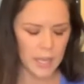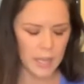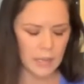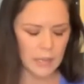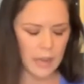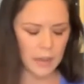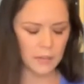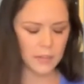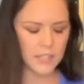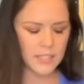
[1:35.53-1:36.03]

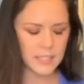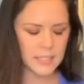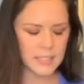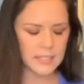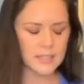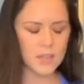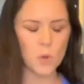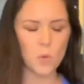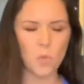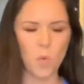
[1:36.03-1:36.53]
Now this is
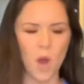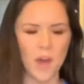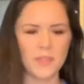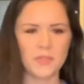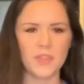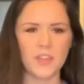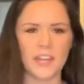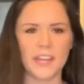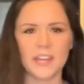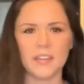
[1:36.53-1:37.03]
the
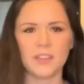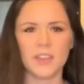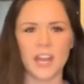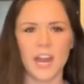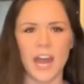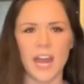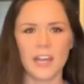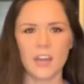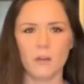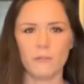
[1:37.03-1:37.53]
one thing that
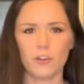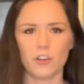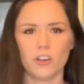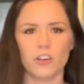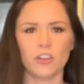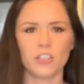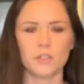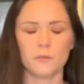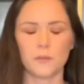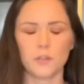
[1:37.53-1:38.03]
I have
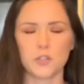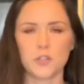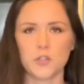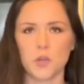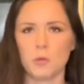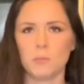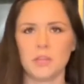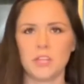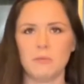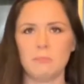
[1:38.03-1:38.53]
cooked for
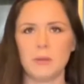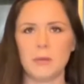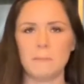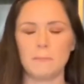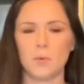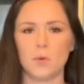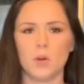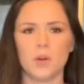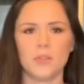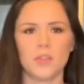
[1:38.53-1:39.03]
so many
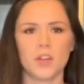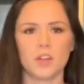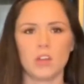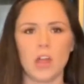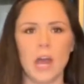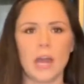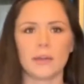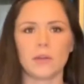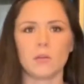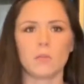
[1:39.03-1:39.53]
people and they're
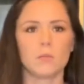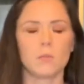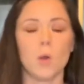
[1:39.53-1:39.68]
like,